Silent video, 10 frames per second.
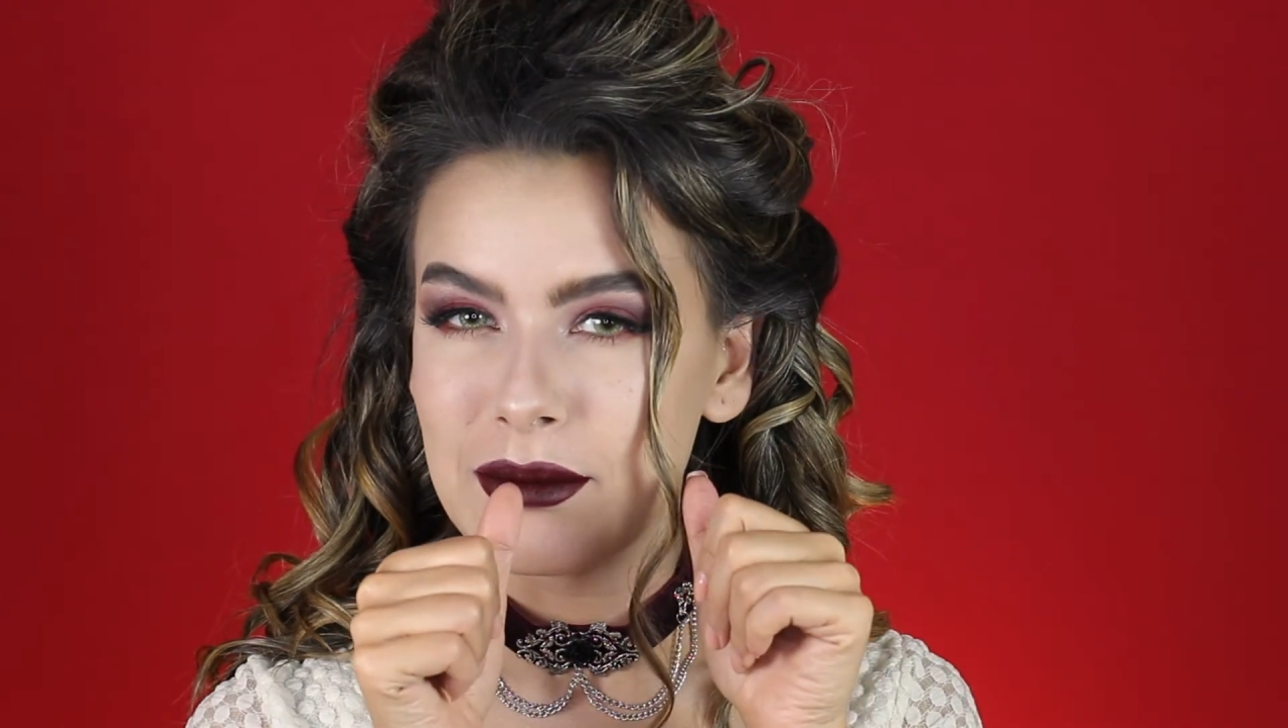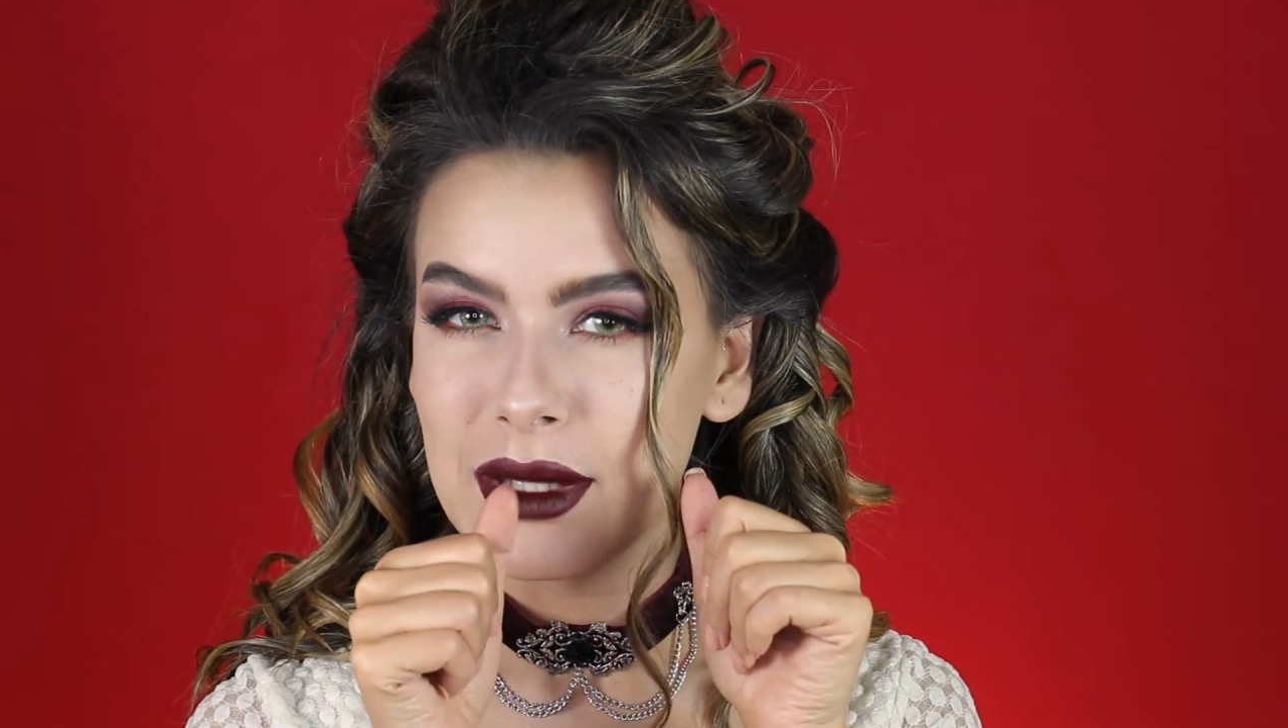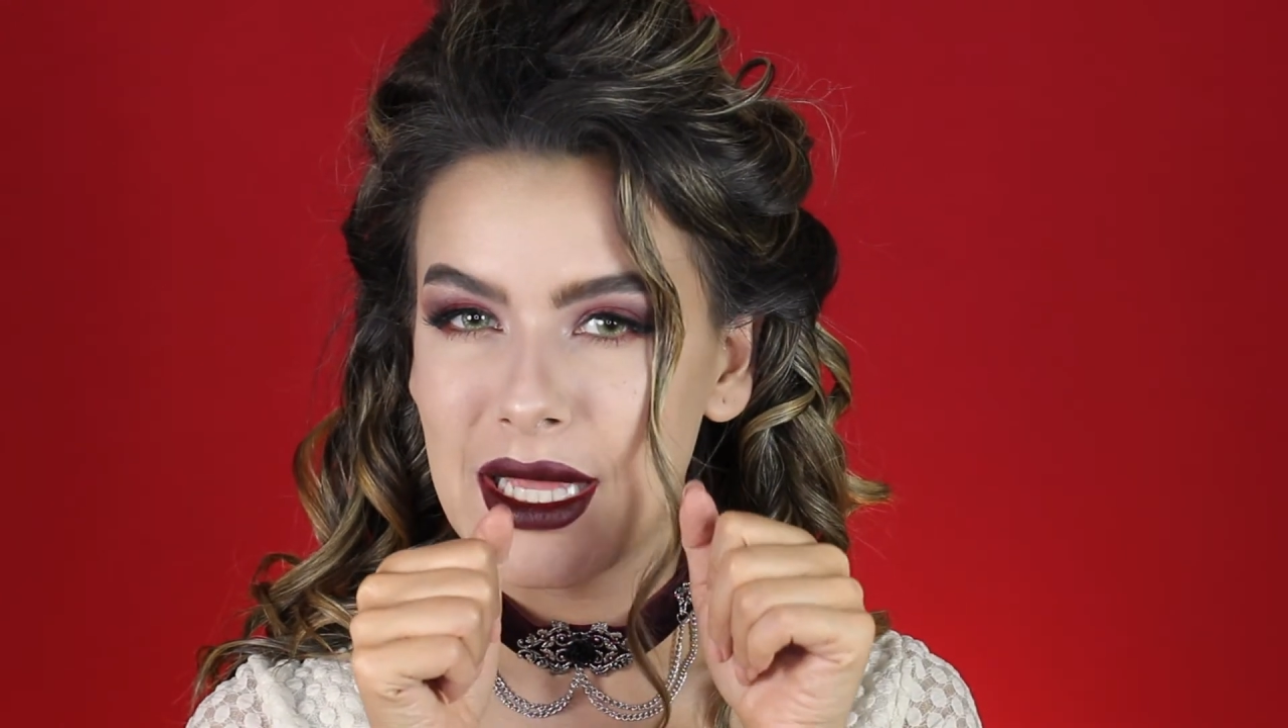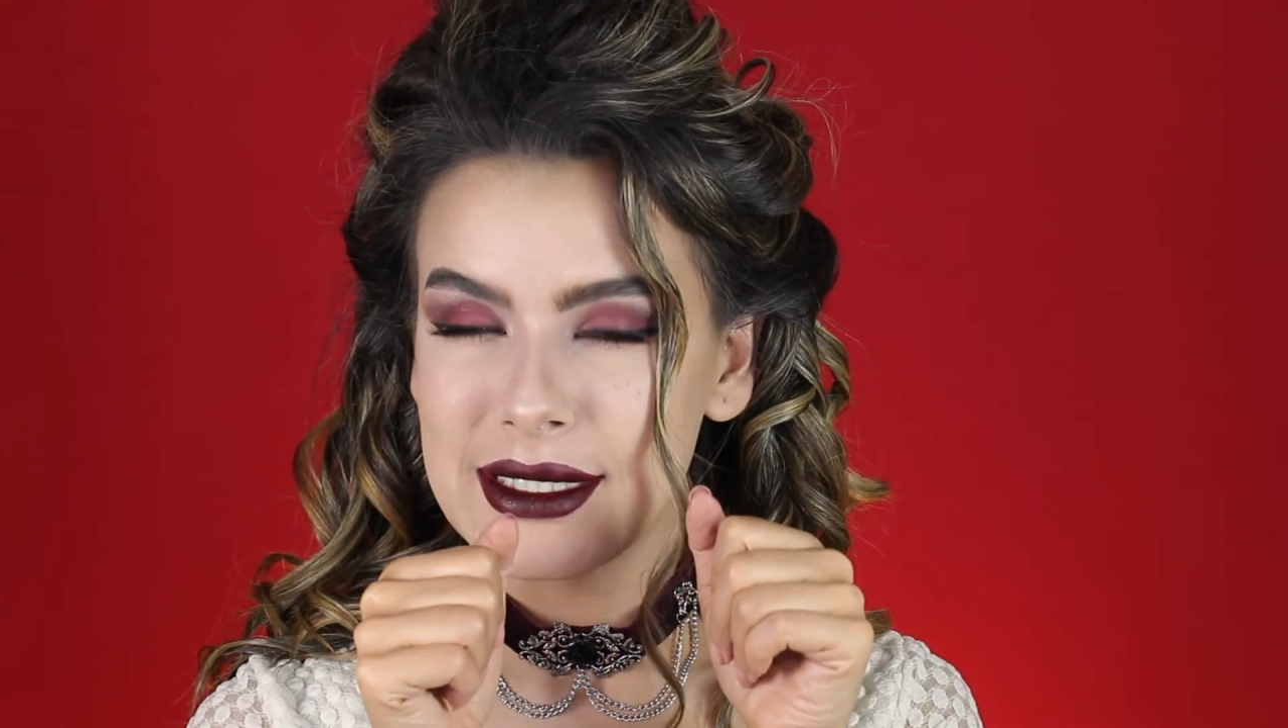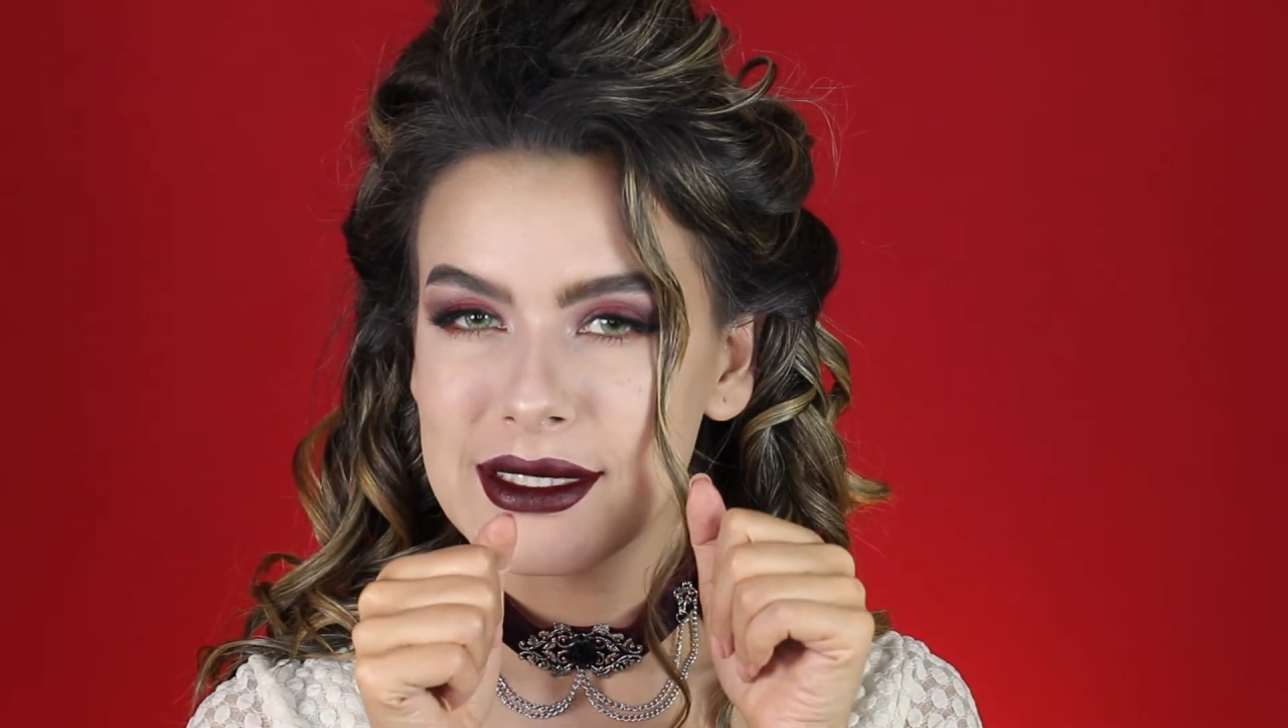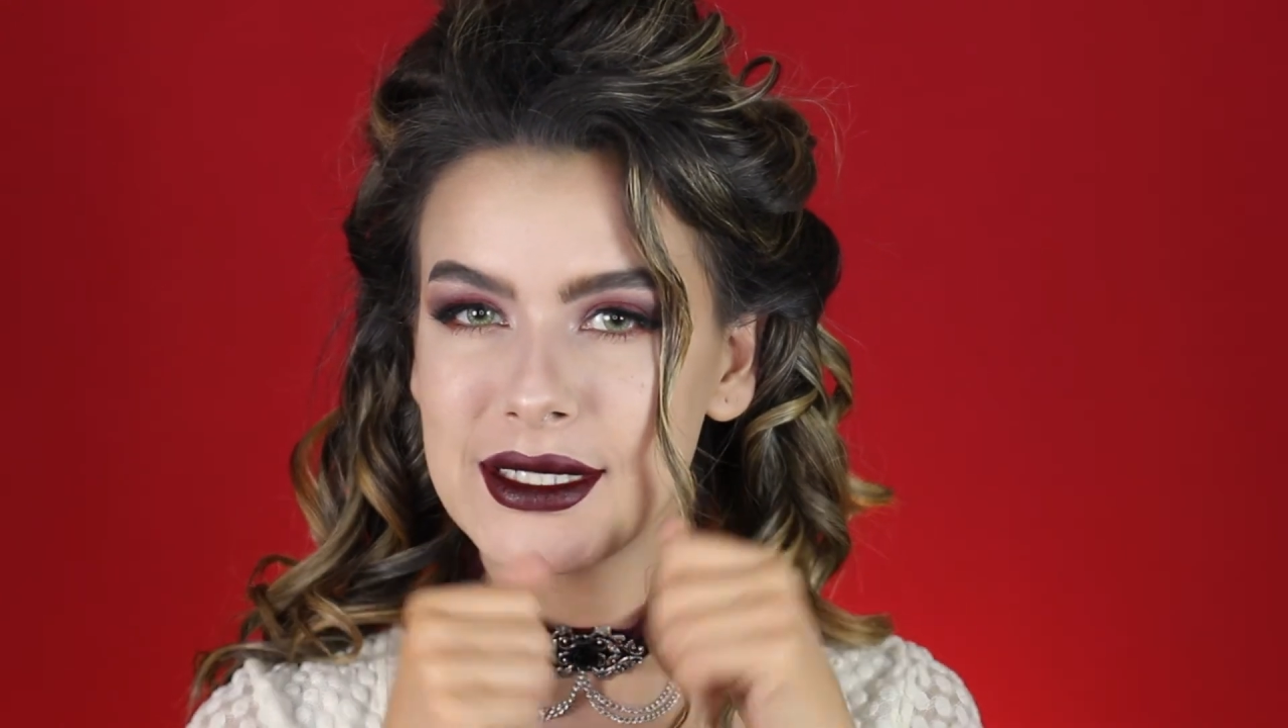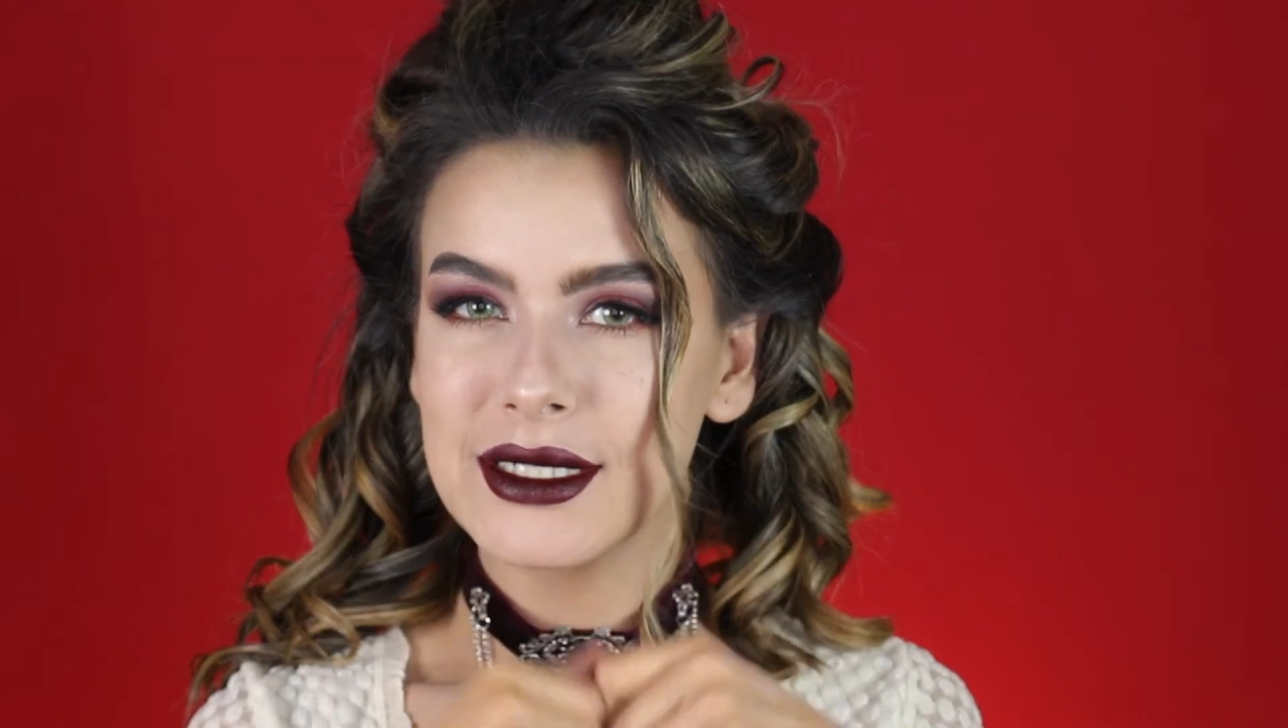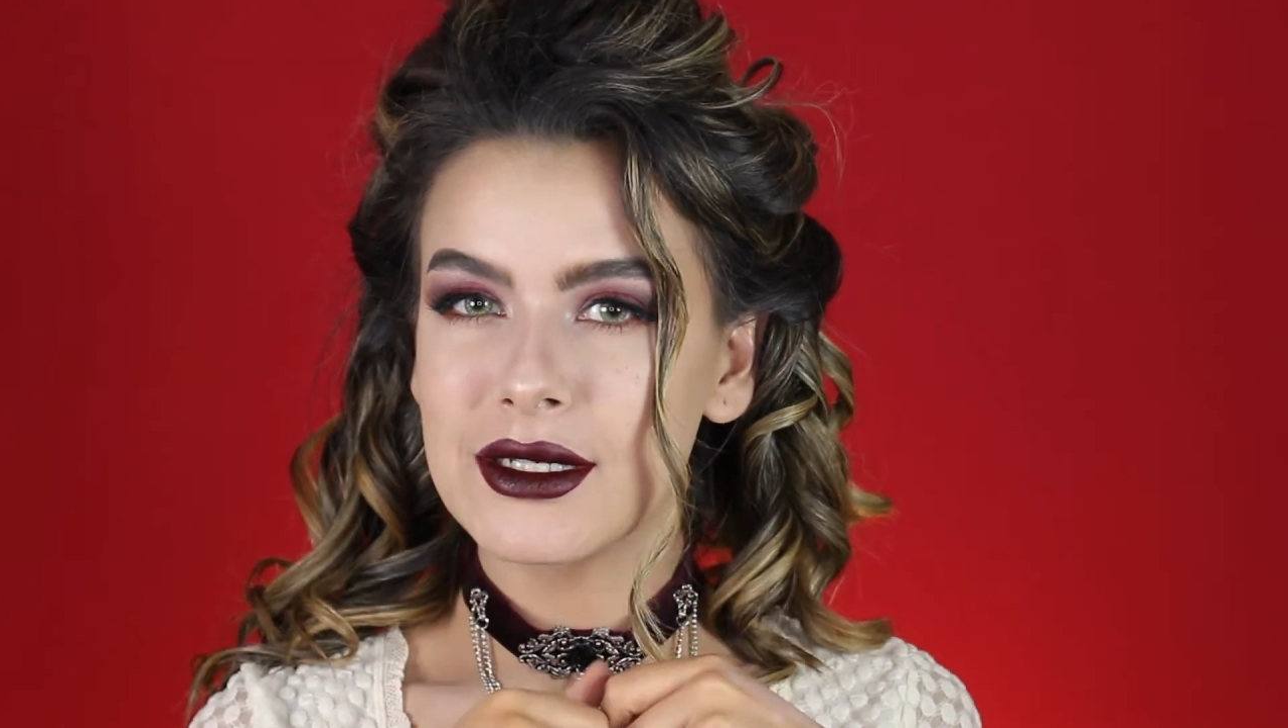plastic,